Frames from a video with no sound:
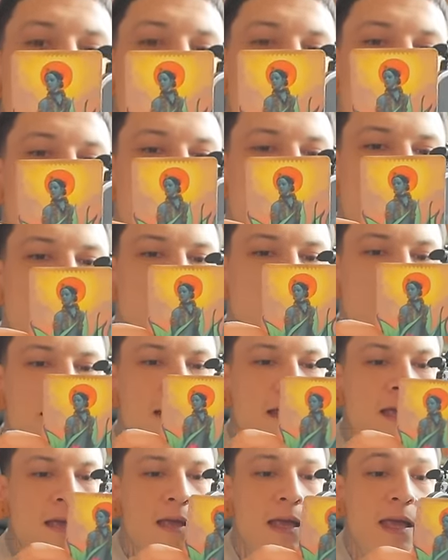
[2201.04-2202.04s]

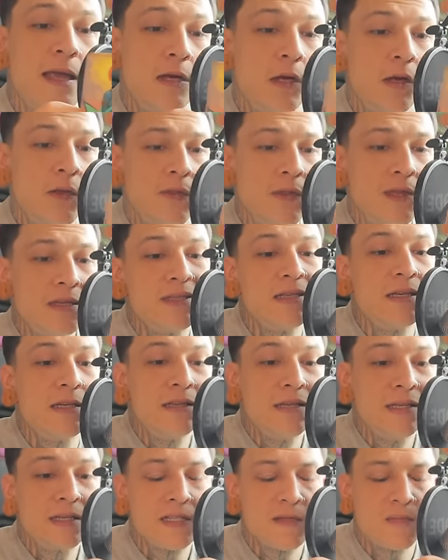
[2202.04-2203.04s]
protected, and
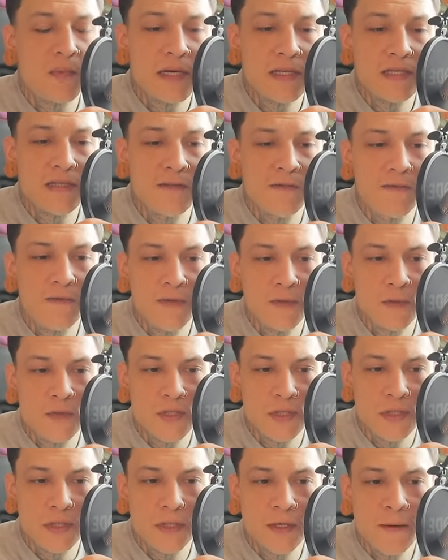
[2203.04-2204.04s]
authentically expressive
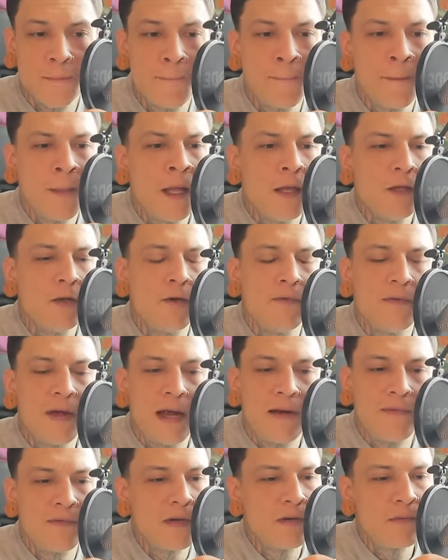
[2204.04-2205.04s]
future. You have
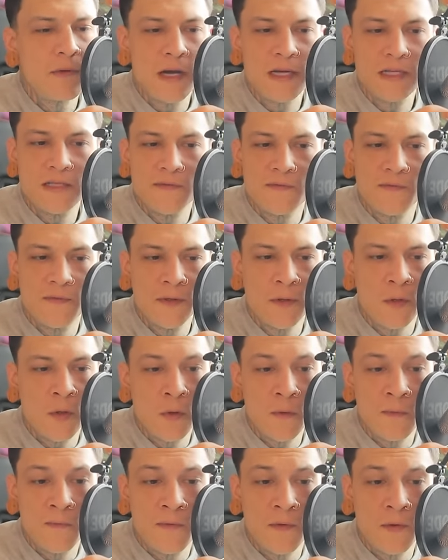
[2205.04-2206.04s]
every right to feel
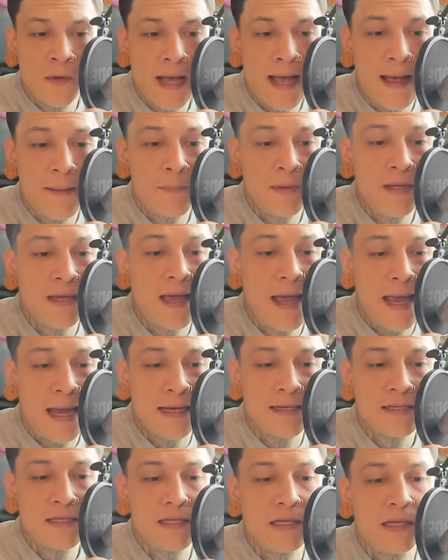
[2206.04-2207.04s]
hopeful, happy,
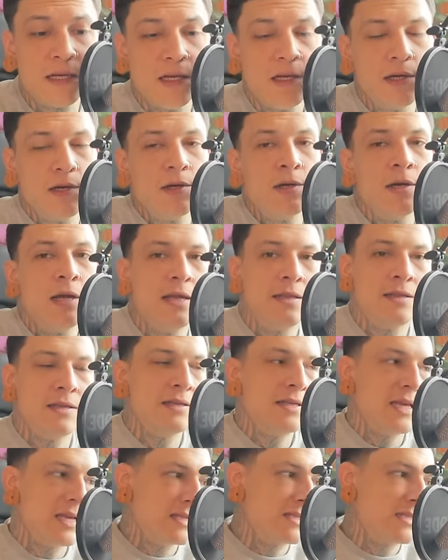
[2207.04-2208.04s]
and secure in the
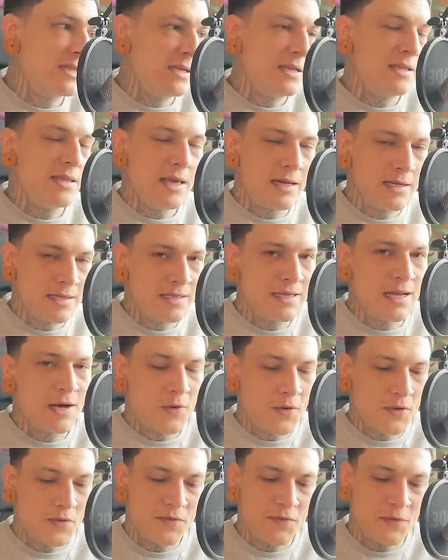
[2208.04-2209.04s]
destiny that is
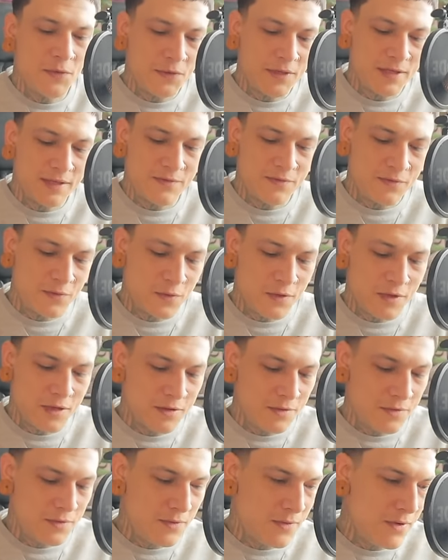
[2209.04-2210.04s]
now unfolding for
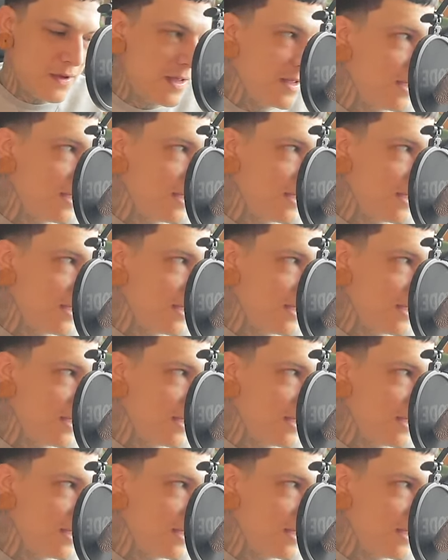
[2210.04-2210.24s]
you.